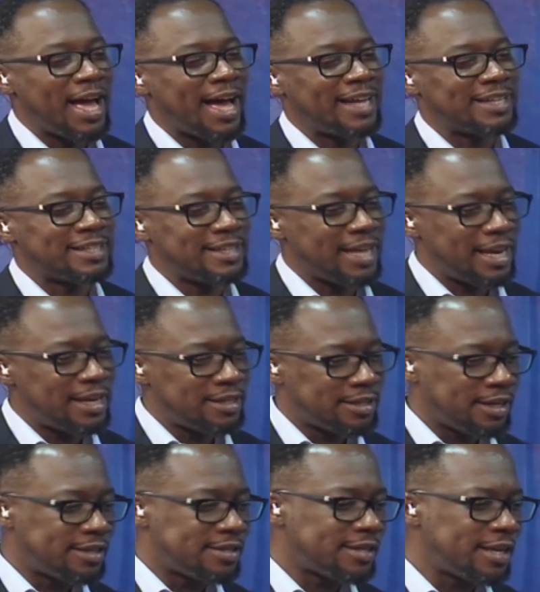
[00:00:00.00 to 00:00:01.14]
at an early
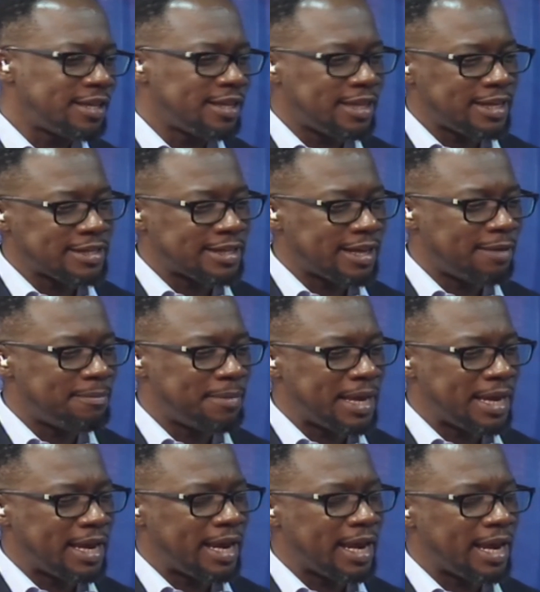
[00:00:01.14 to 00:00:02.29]
stage? Certain things that
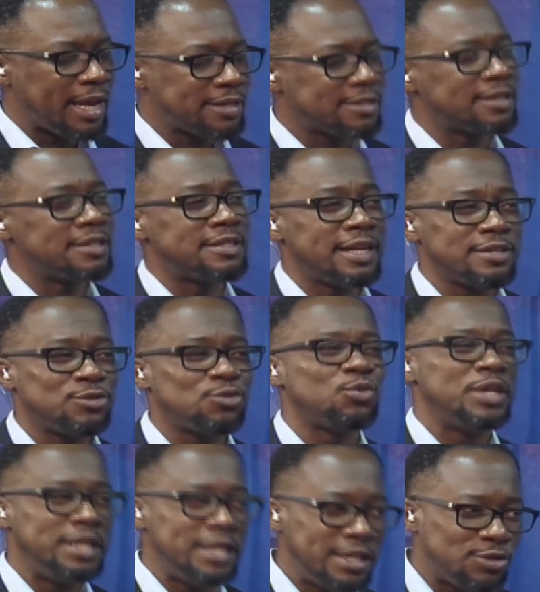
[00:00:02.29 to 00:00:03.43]
may suggest we
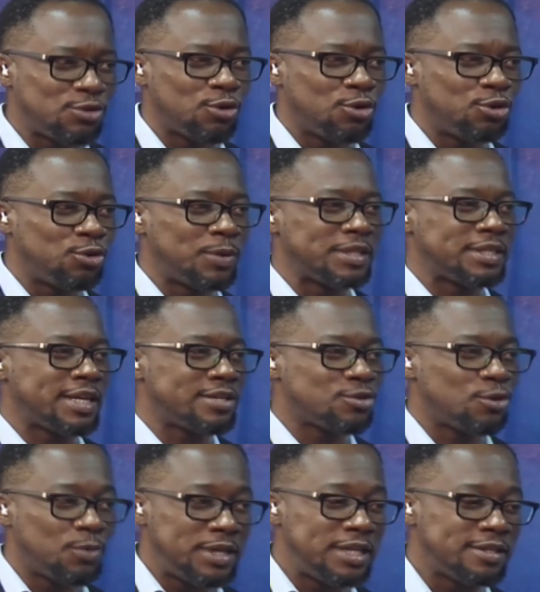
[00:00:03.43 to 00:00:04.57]
need to go do a test or
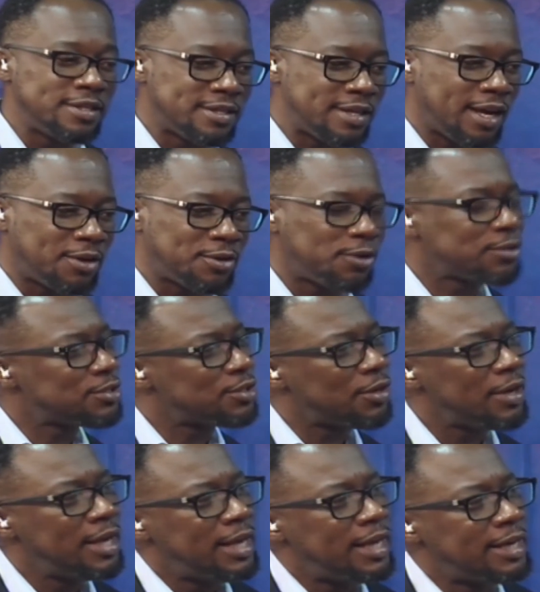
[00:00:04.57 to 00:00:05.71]
we need to see our doctor
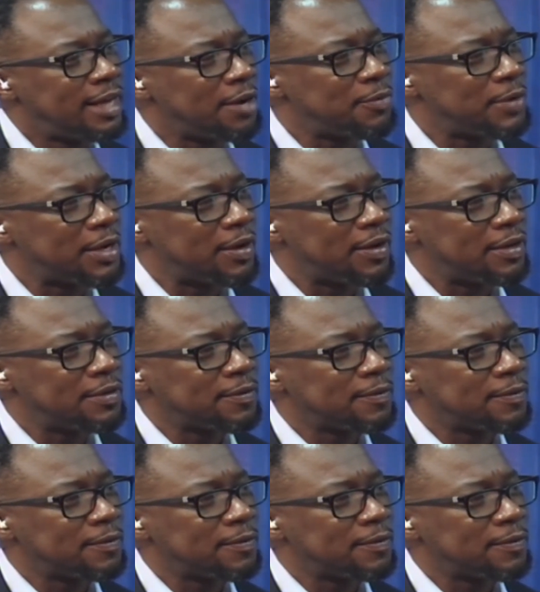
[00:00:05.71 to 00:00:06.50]
in that regard.